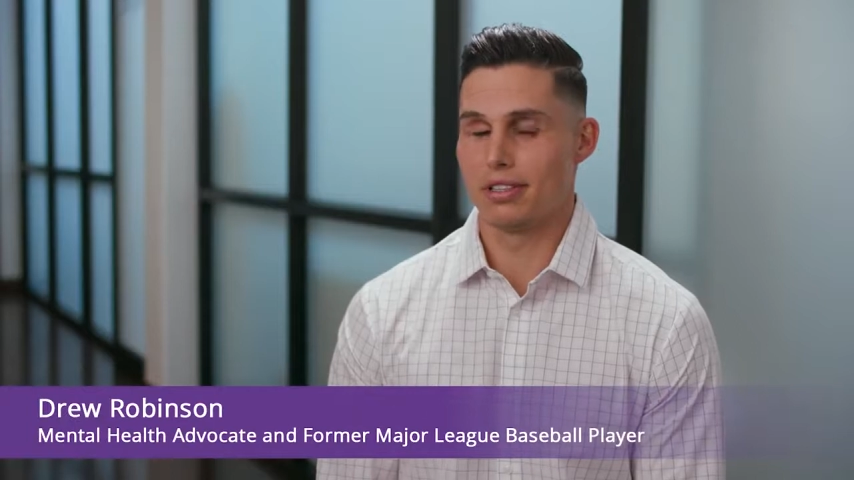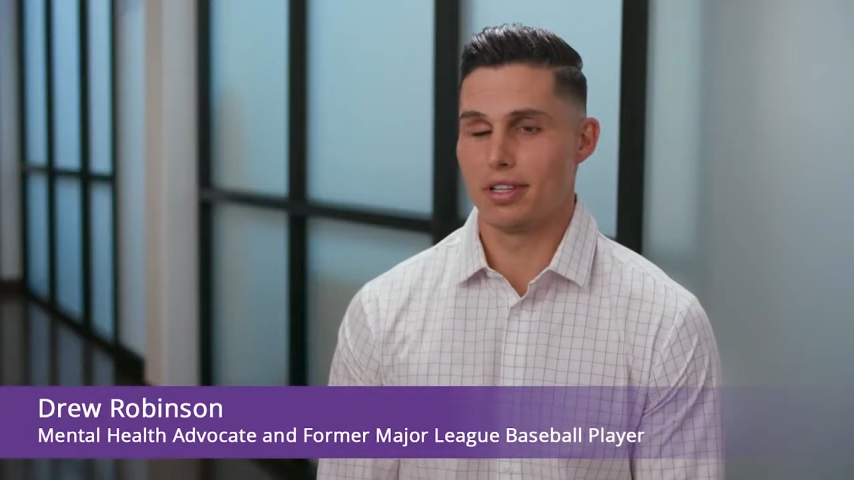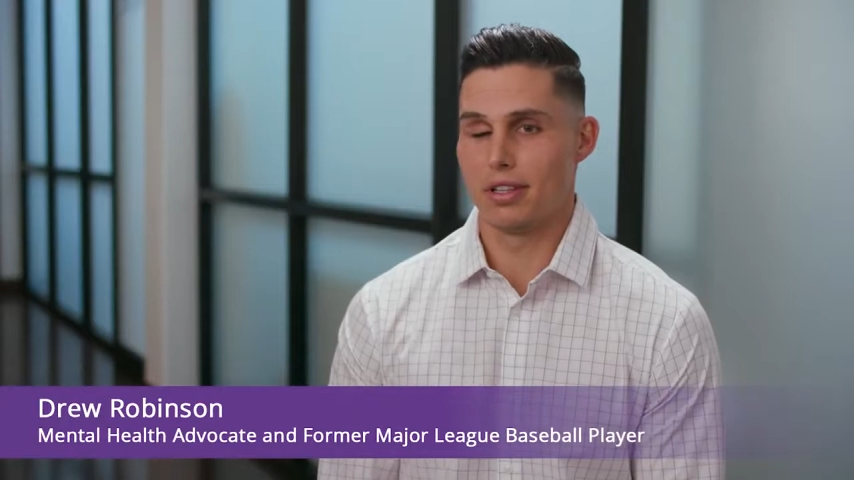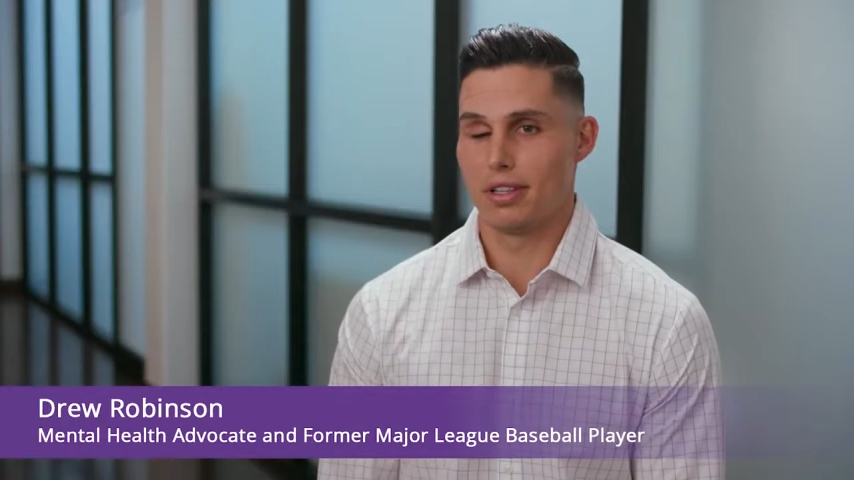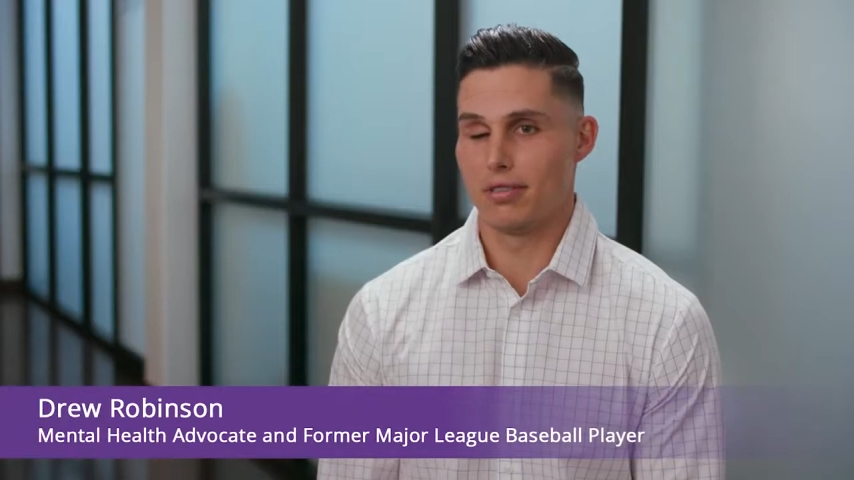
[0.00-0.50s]

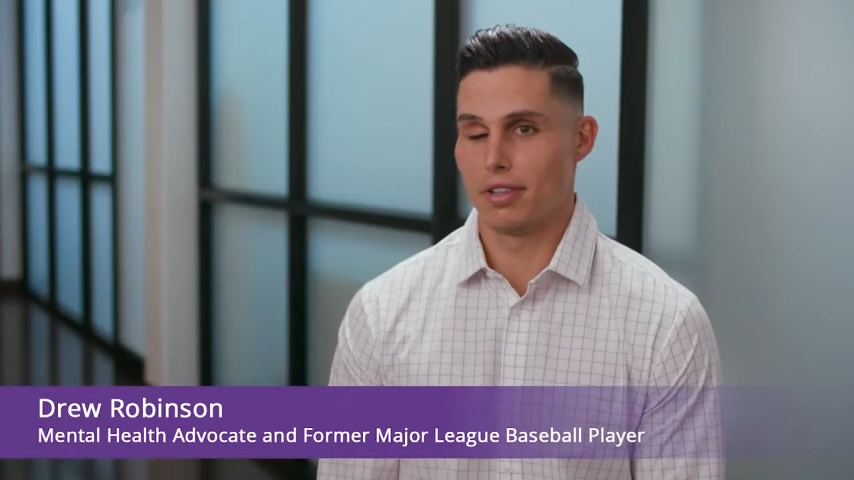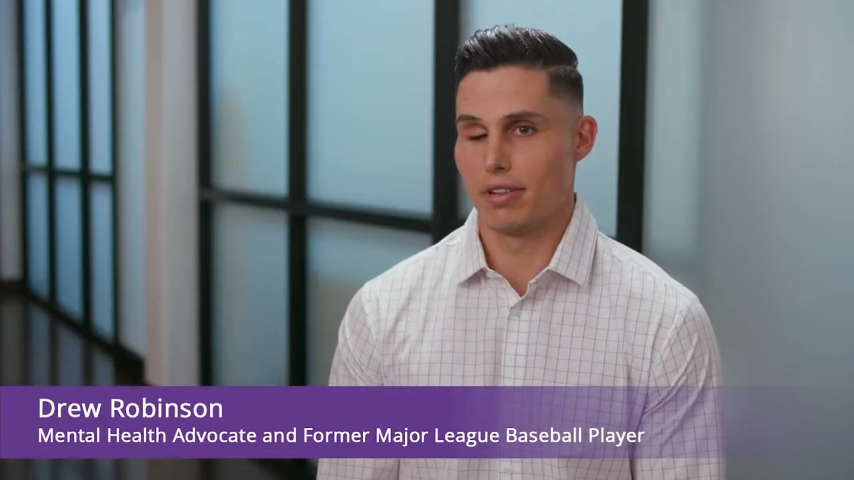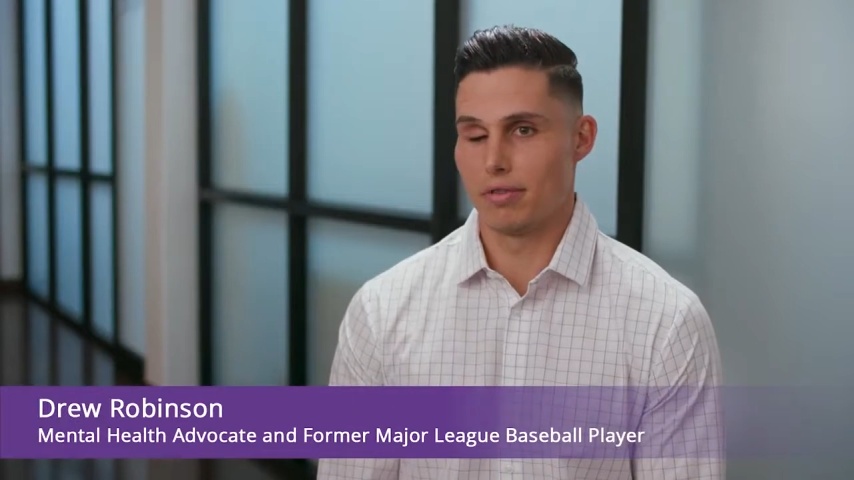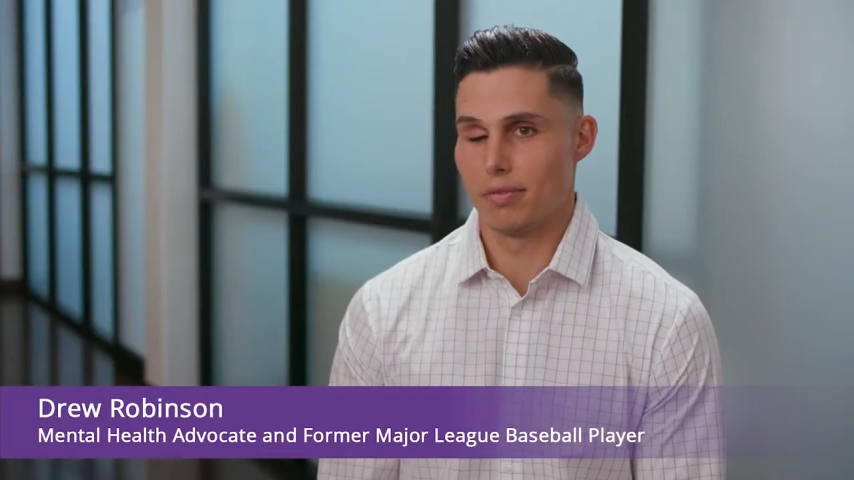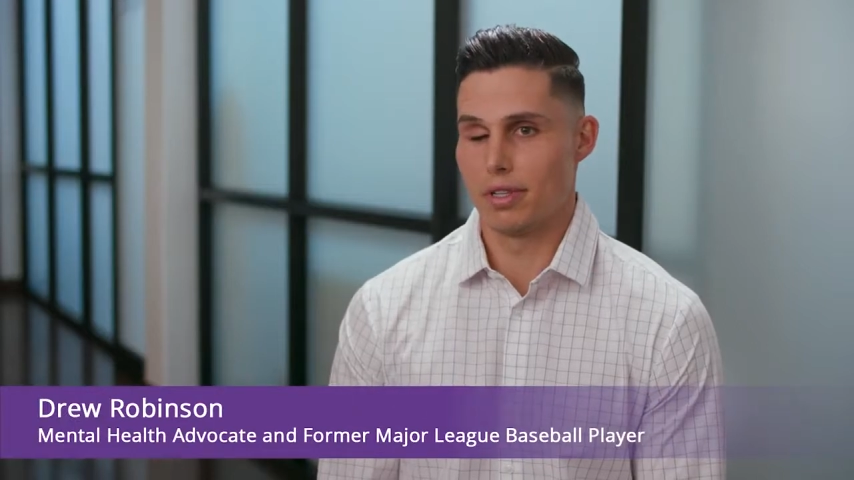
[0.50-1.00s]
I lived
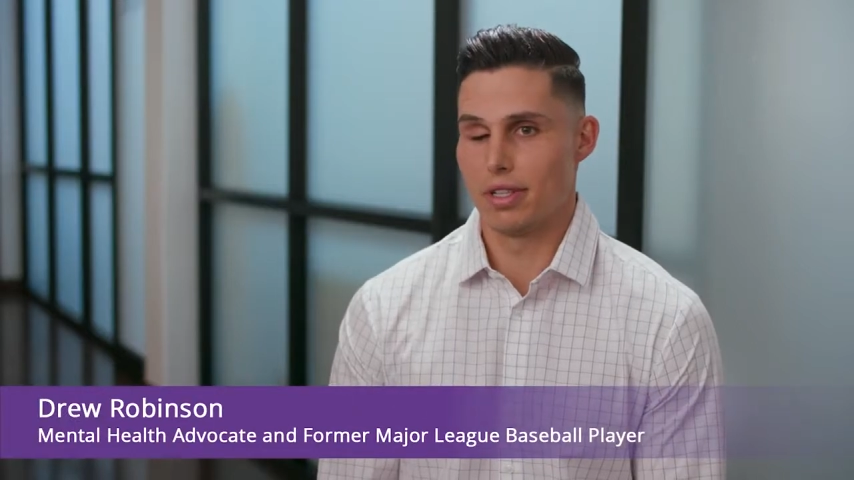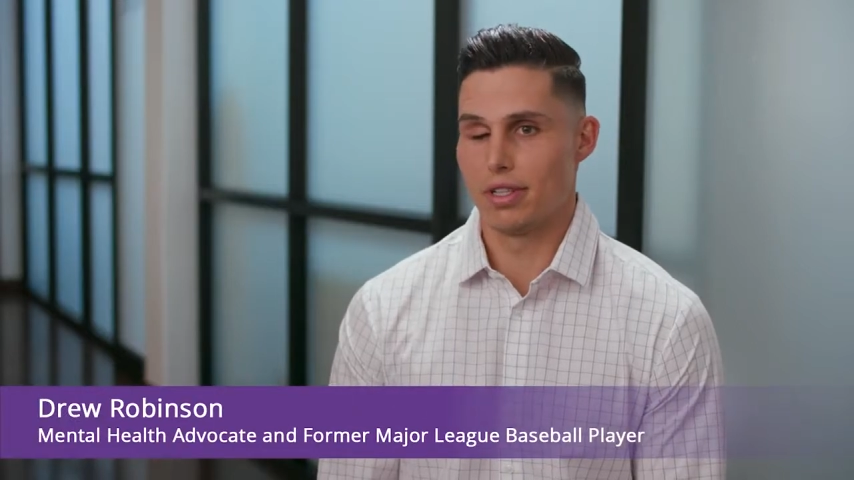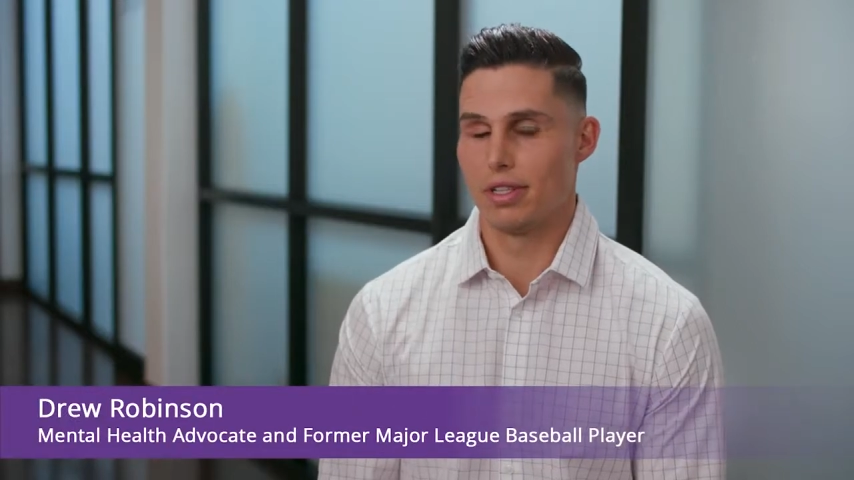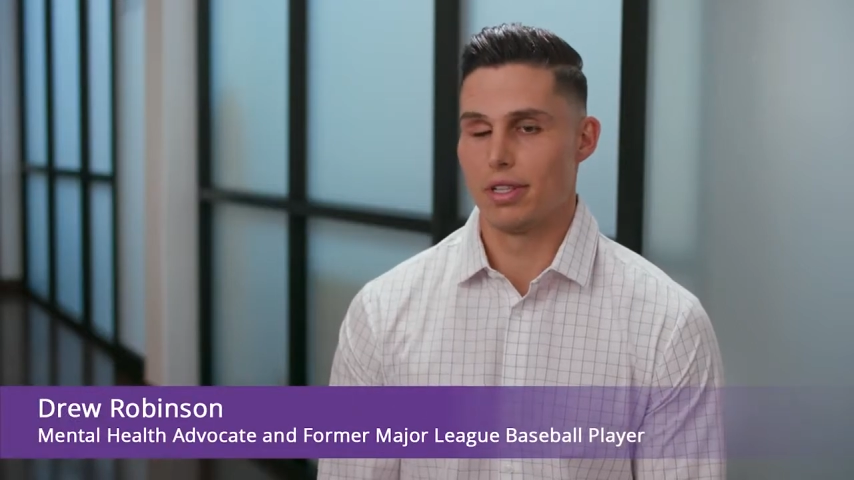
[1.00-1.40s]
comfortably,